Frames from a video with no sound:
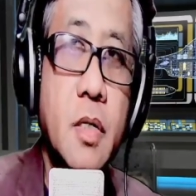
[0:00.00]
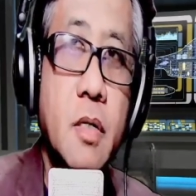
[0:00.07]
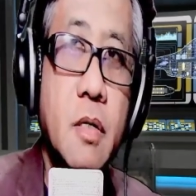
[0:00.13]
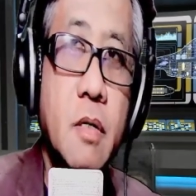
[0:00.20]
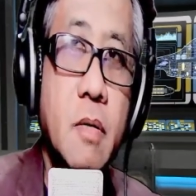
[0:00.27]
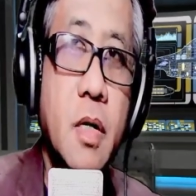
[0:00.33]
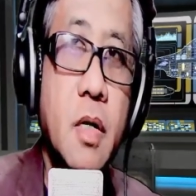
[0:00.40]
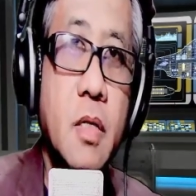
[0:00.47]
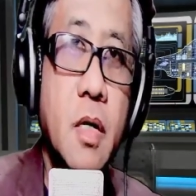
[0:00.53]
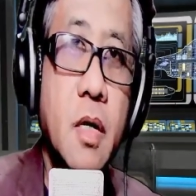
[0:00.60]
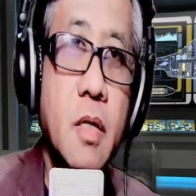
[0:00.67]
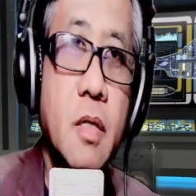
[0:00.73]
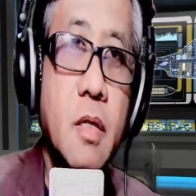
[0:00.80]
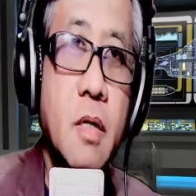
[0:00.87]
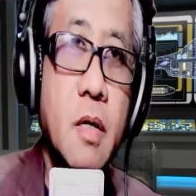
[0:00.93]
Alright,
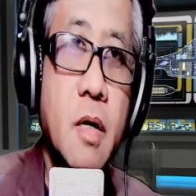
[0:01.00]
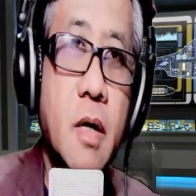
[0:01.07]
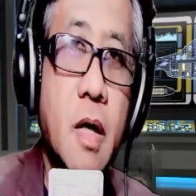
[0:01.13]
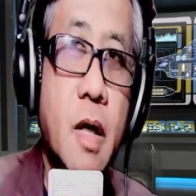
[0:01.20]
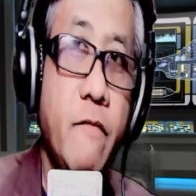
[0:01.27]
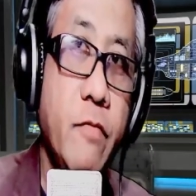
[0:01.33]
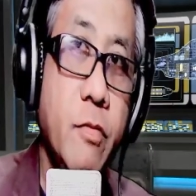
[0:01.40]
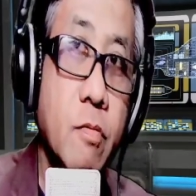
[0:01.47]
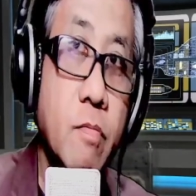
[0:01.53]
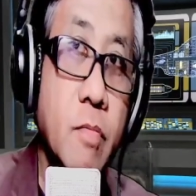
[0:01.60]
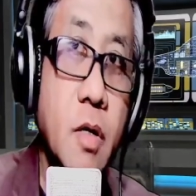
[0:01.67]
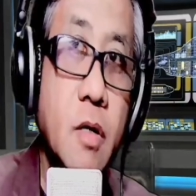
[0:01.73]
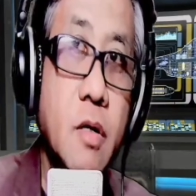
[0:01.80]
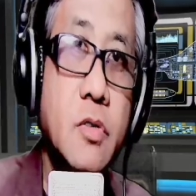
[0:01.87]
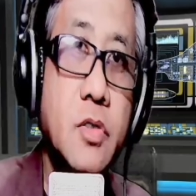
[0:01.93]
and after
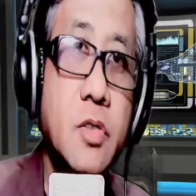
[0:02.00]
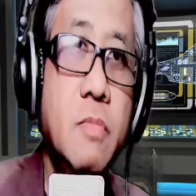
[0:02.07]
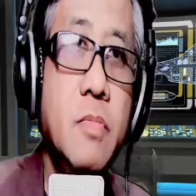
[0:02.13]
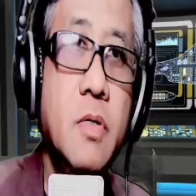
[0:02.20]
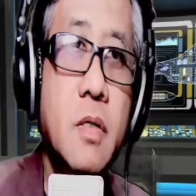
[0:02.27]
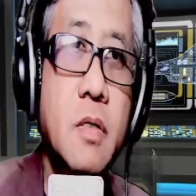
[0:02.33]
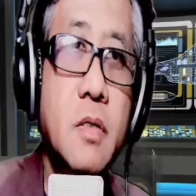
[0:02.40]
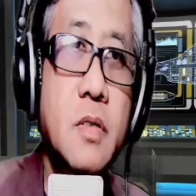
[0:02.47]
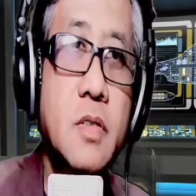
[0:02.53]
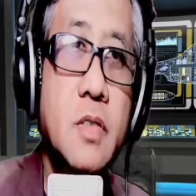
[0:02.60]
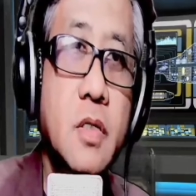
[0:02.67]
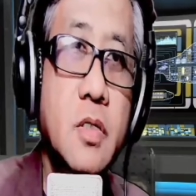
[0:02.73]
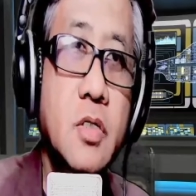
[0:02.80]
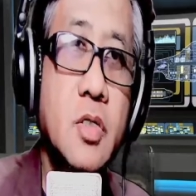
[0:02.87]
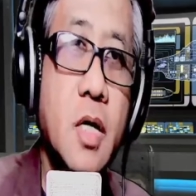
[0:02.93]
millions of years,
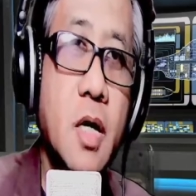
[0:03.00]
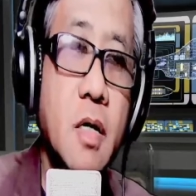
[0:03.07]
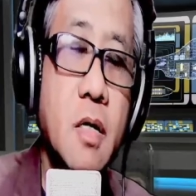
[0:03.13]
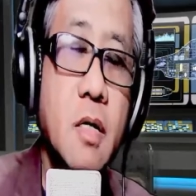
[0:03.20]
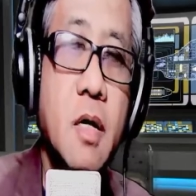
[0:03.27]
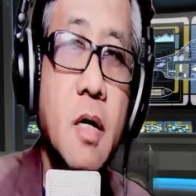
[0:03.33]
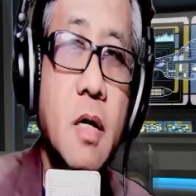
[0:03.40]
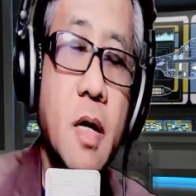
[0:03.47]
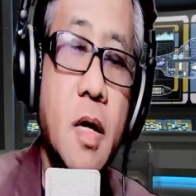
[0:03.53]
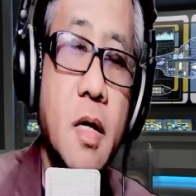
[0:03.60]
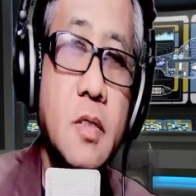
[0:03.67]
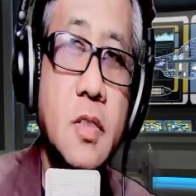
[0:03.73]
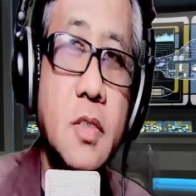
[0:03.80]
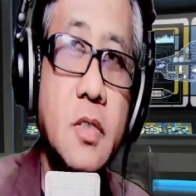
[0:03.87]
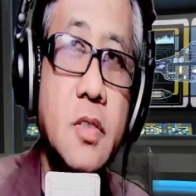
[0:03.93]
such algal
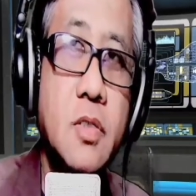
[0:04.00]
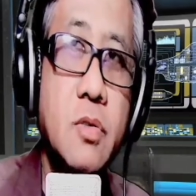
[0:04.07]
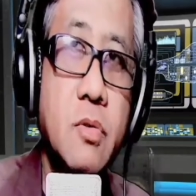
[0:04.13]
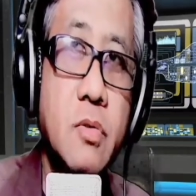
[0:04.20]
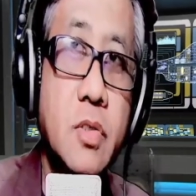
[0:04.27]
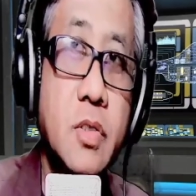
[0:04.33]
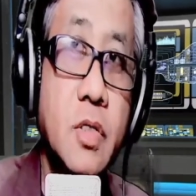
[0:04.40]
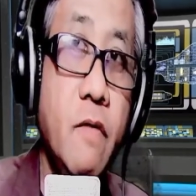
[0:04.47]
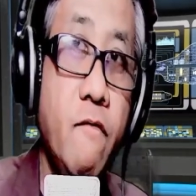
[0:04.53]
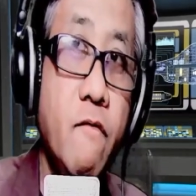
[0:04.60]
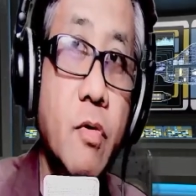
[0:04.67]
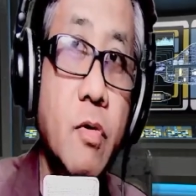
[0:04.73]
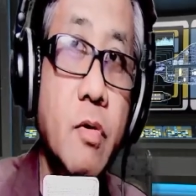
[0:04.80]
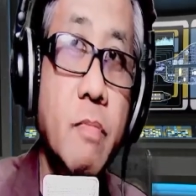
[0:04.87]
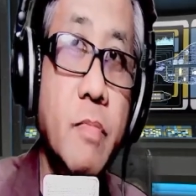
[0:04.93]
ancestors
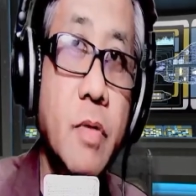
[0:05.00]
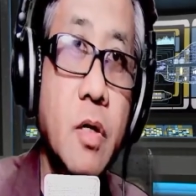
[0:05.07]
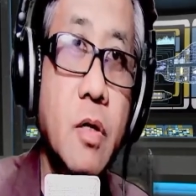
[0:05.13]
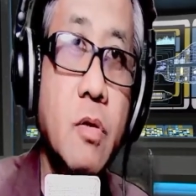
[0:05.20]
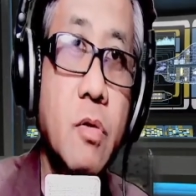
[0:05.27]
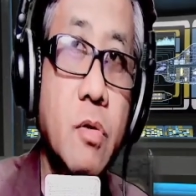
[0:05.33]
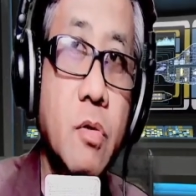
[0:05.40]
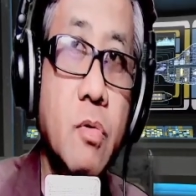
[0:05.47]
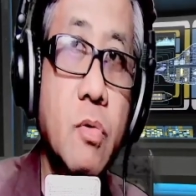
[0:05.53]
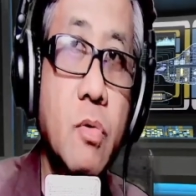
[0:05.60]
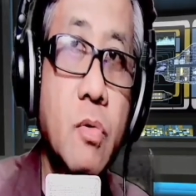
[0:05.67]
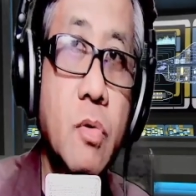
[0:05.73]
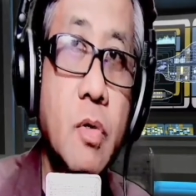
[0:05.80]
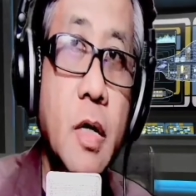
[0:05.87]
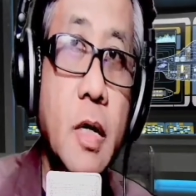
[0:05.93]
evolved into